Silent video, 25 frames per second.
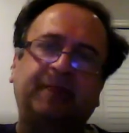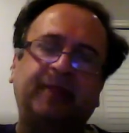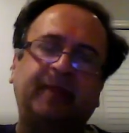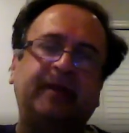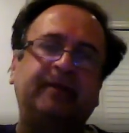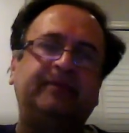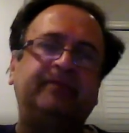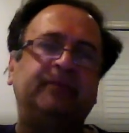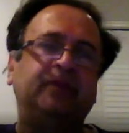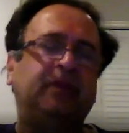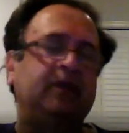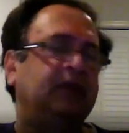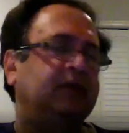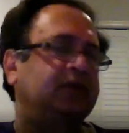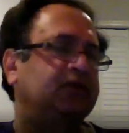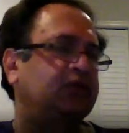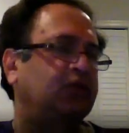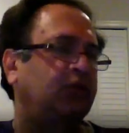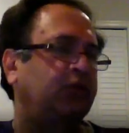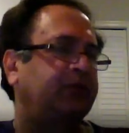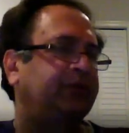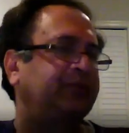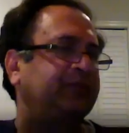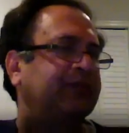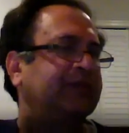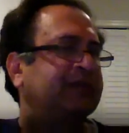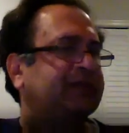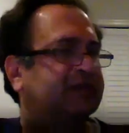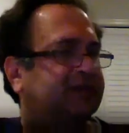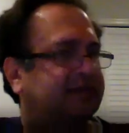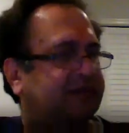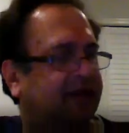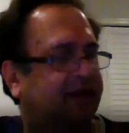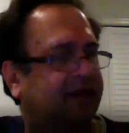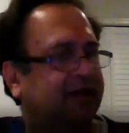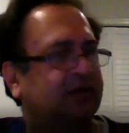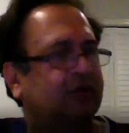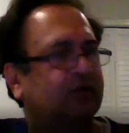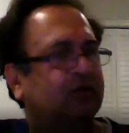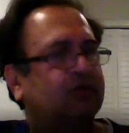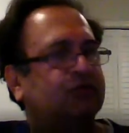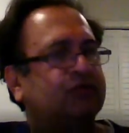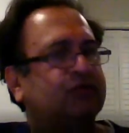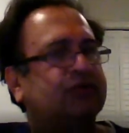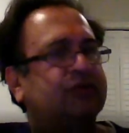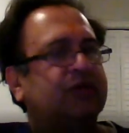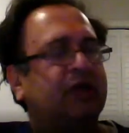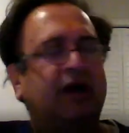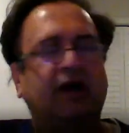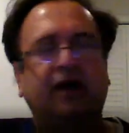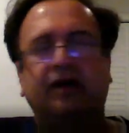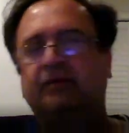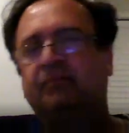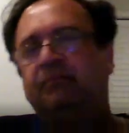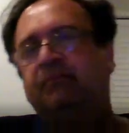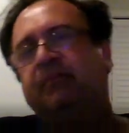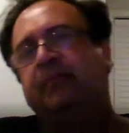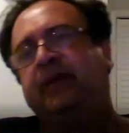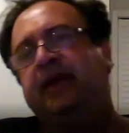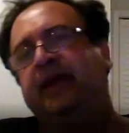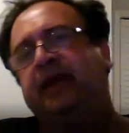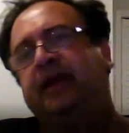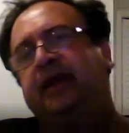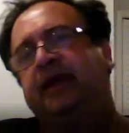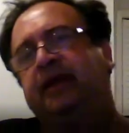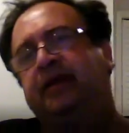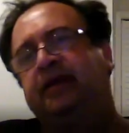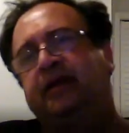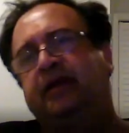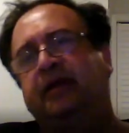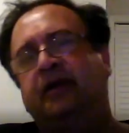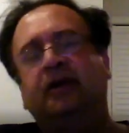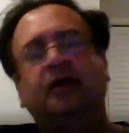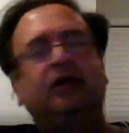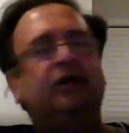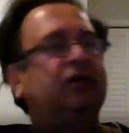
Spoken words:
Okay. So circuits are made